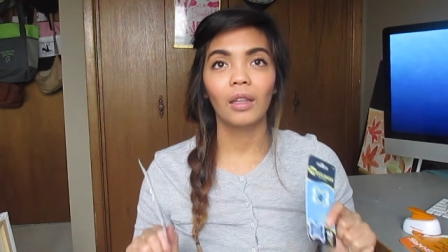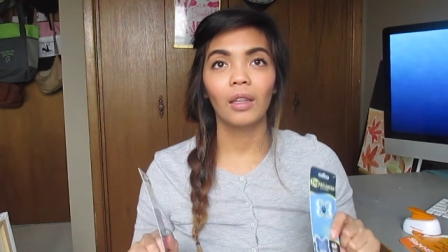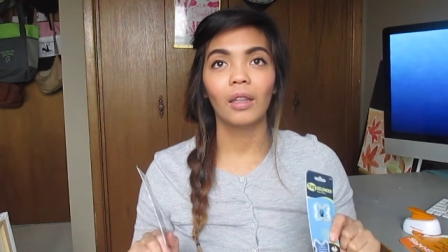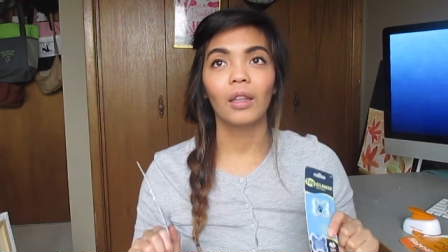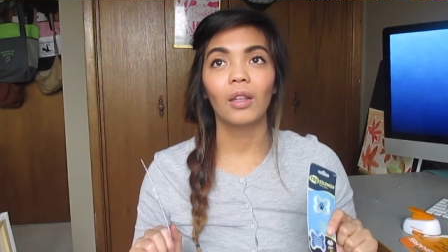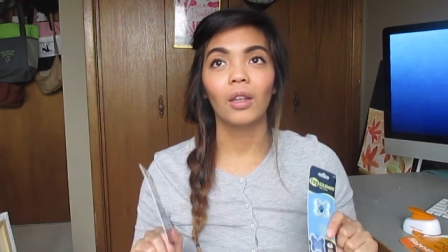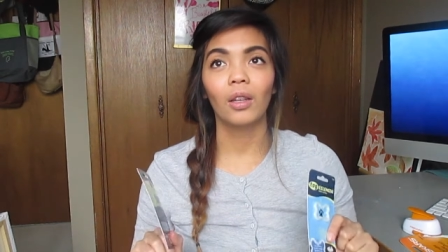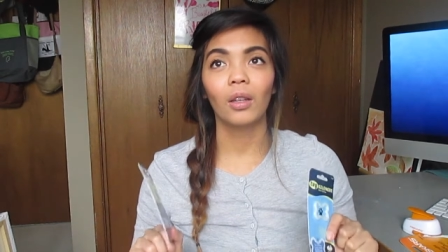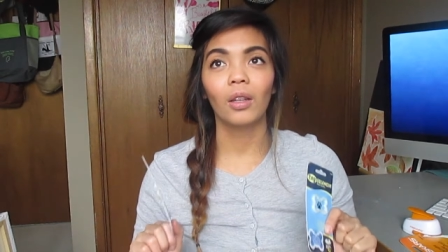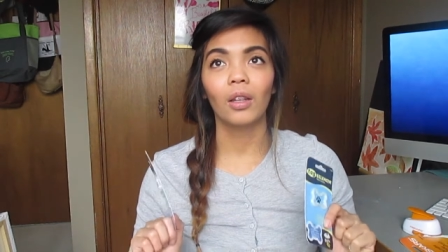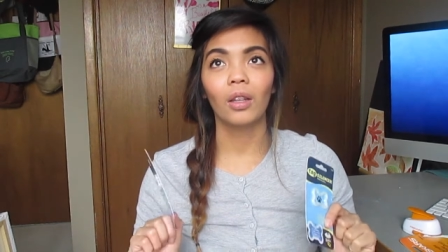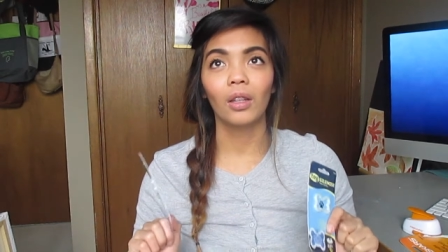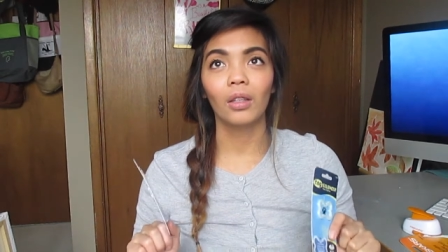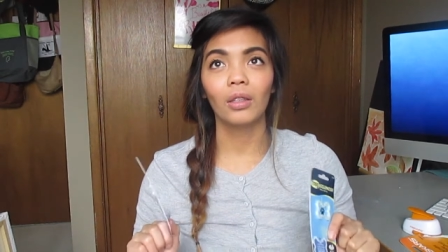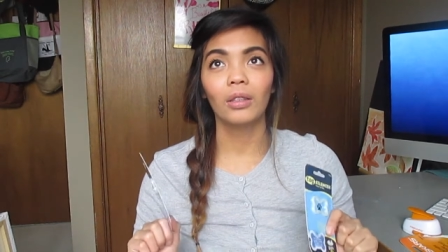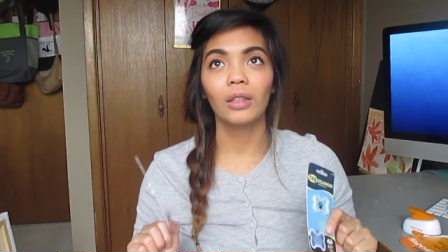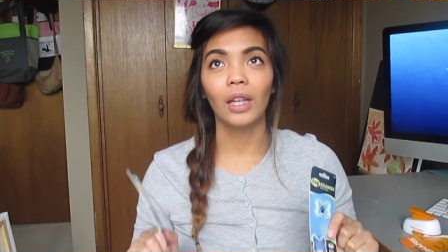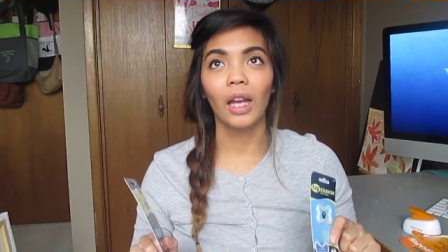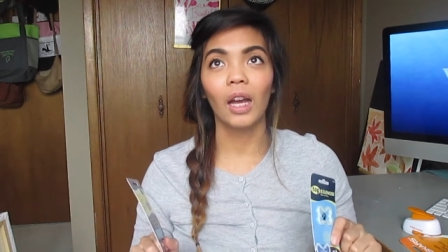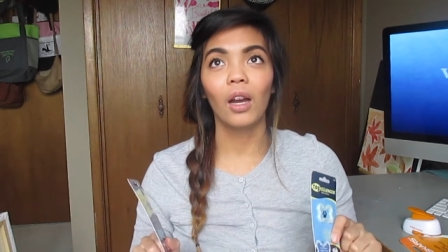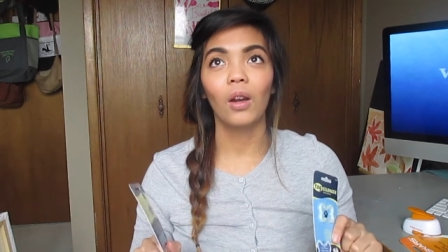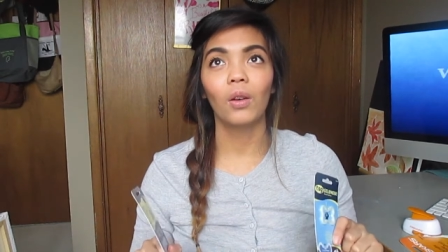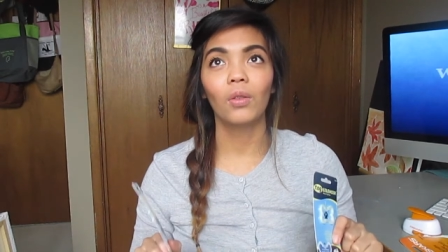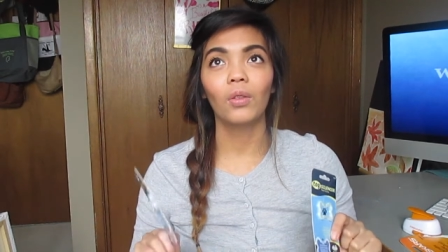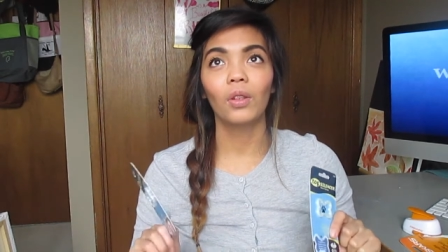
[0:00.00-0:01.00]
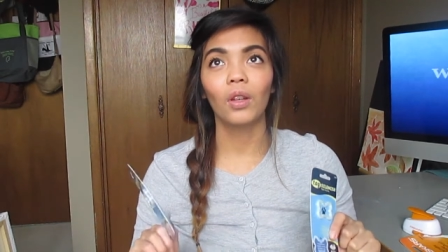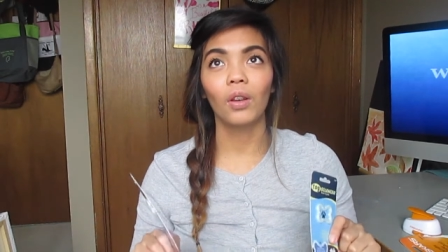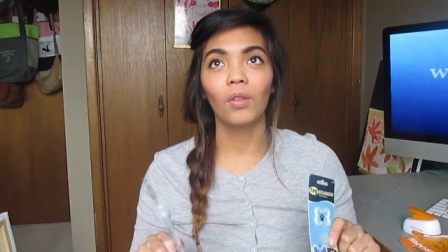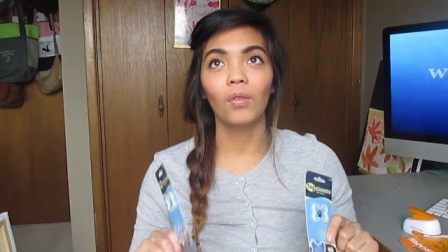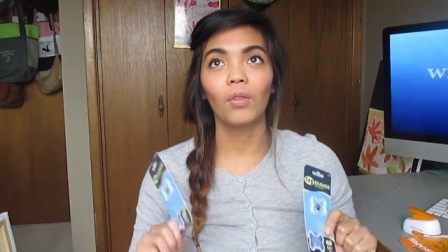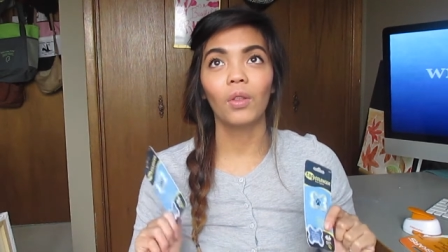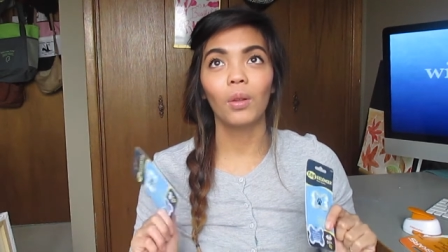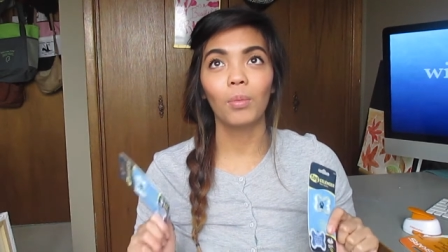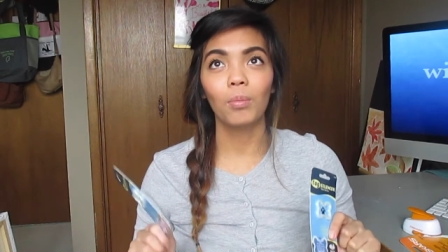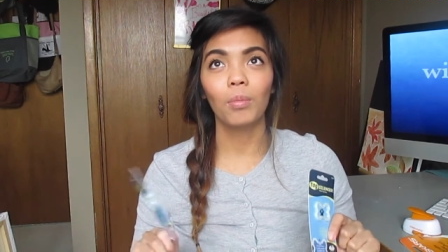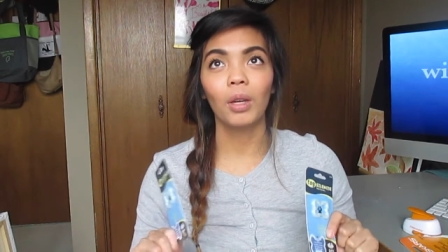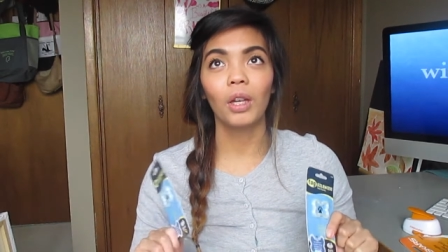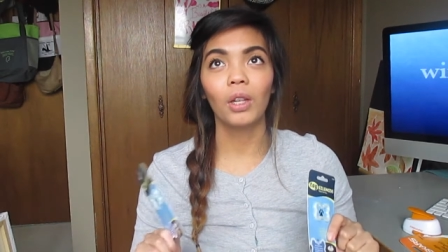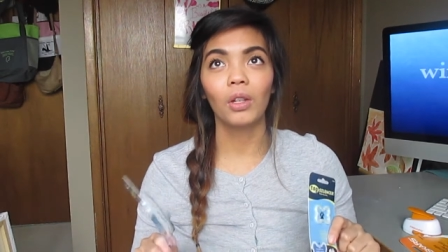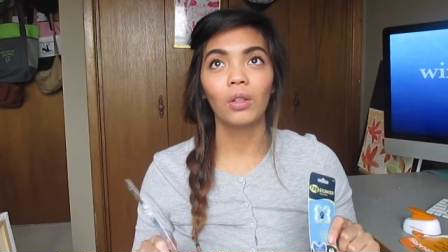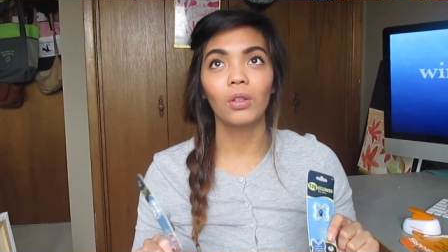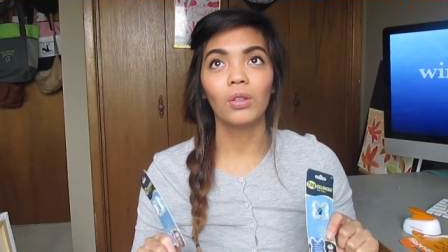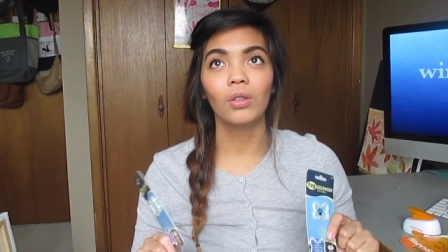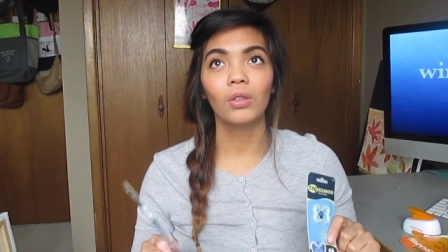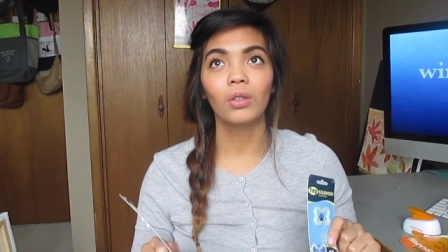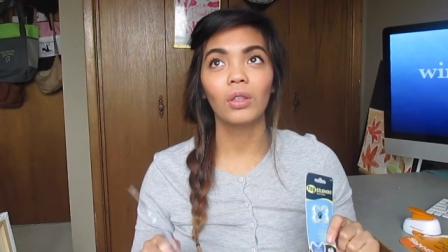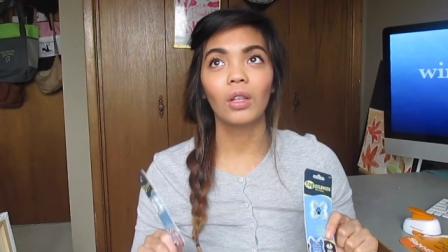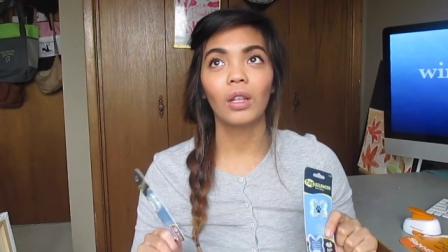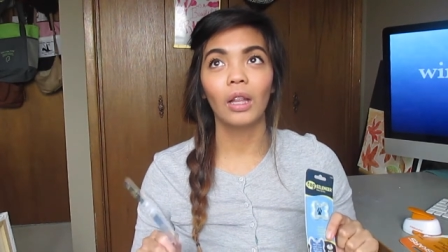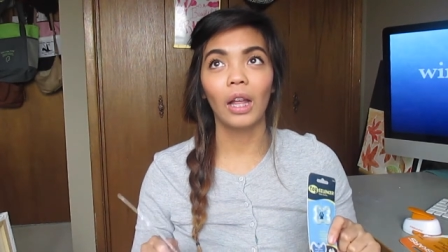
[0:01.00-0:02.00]
the sound of the
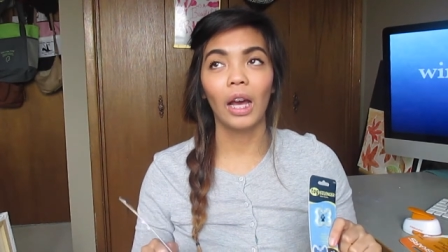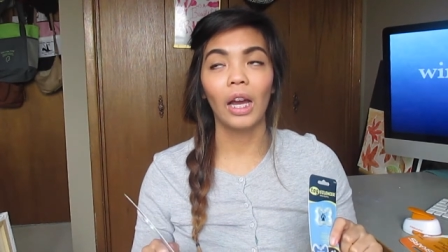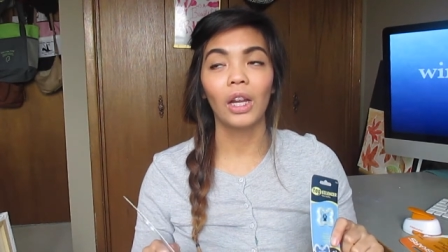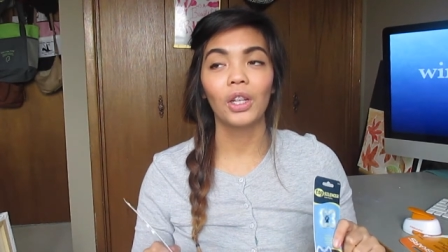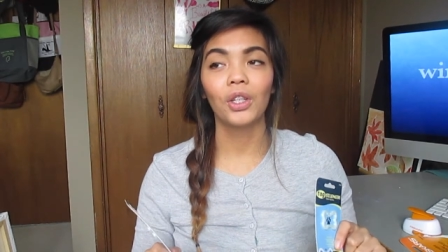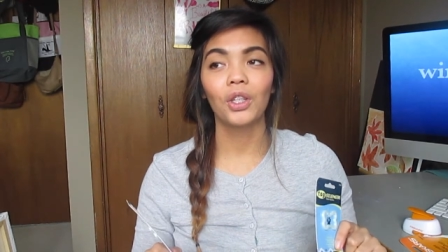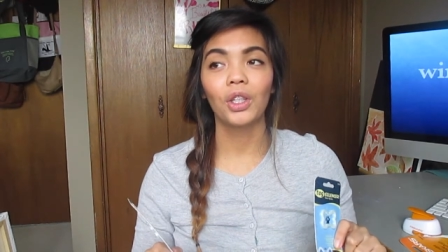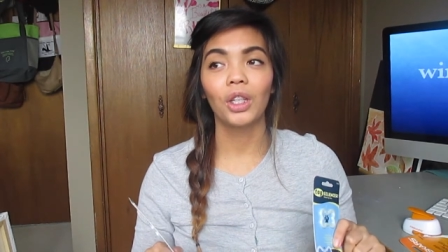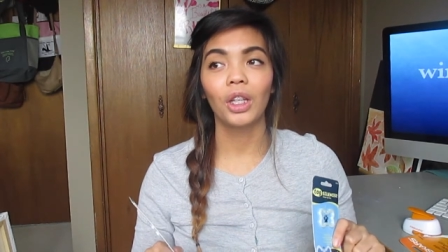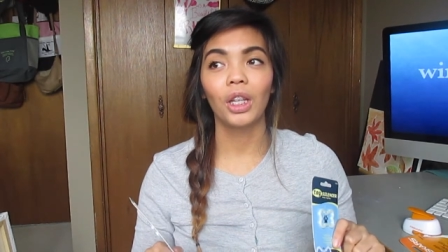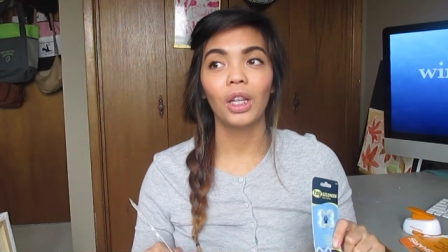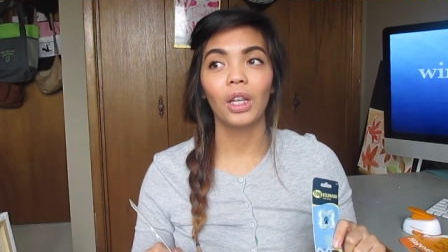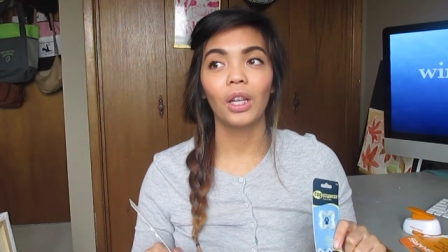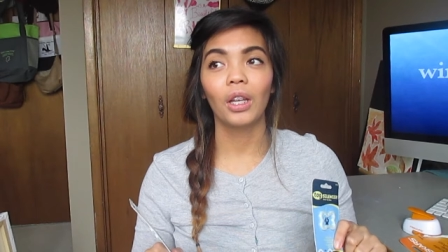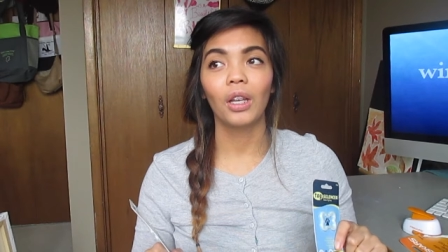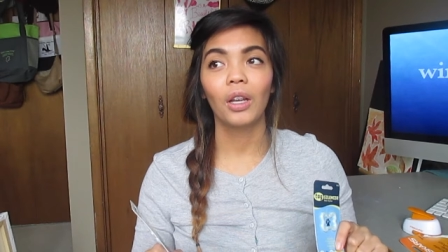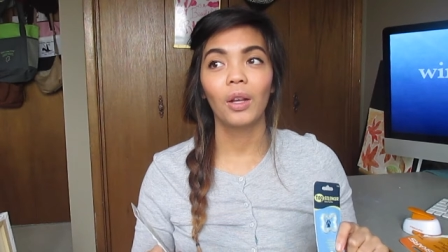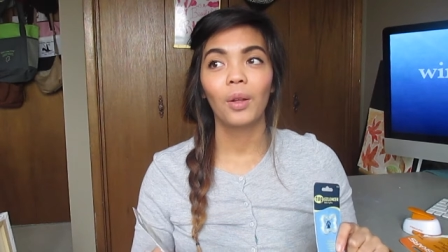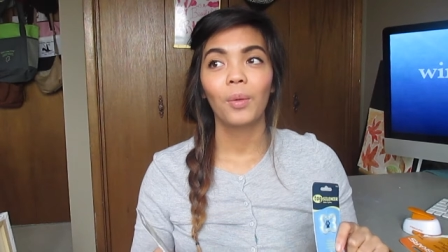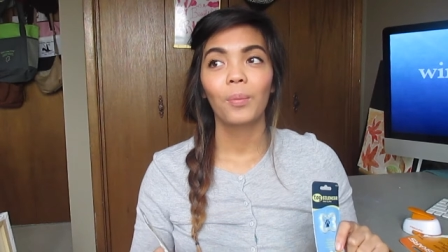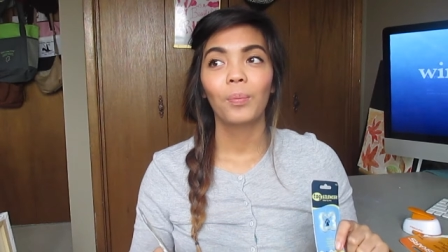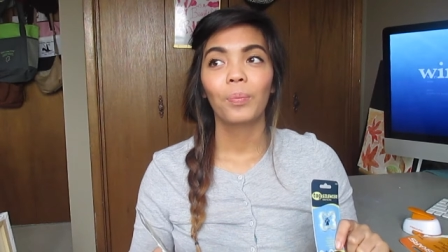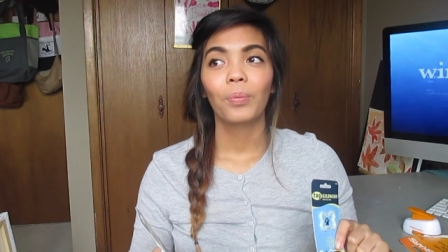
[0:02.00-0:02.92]
metals clashing.